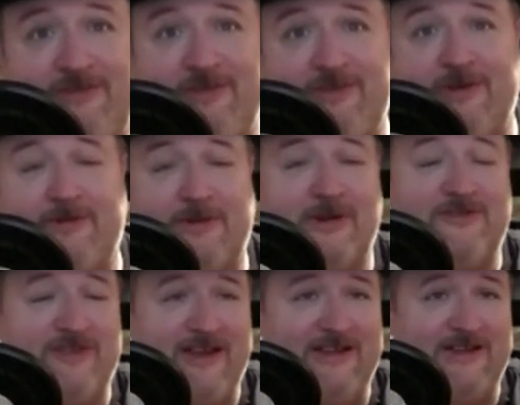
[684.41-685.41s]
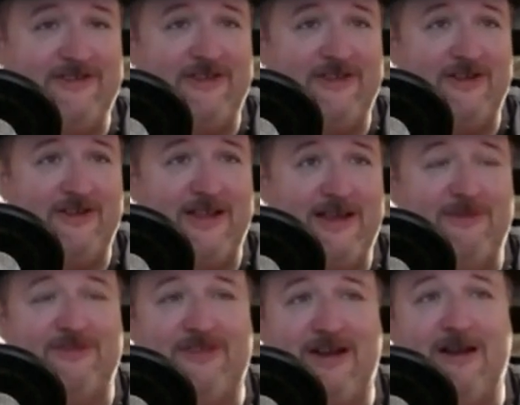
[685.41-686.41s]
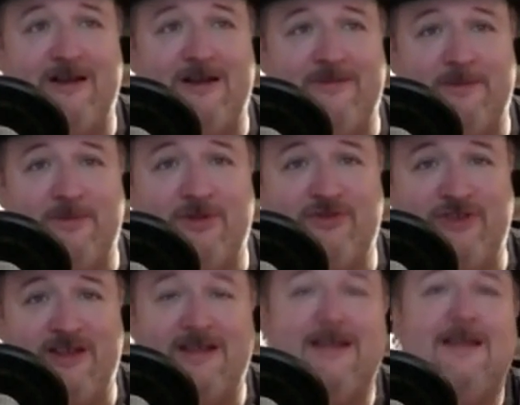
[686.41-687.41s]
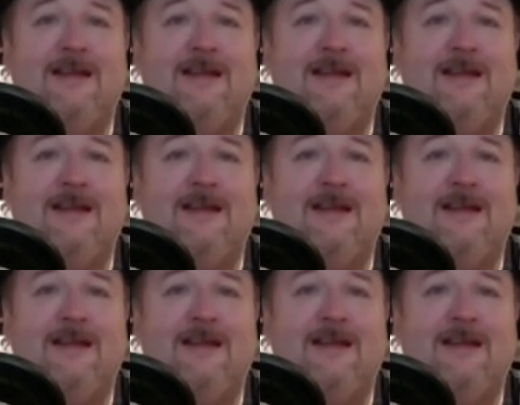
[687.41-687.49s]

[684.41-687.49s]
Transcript: you know, say this and all, that he was tired of the bullshit.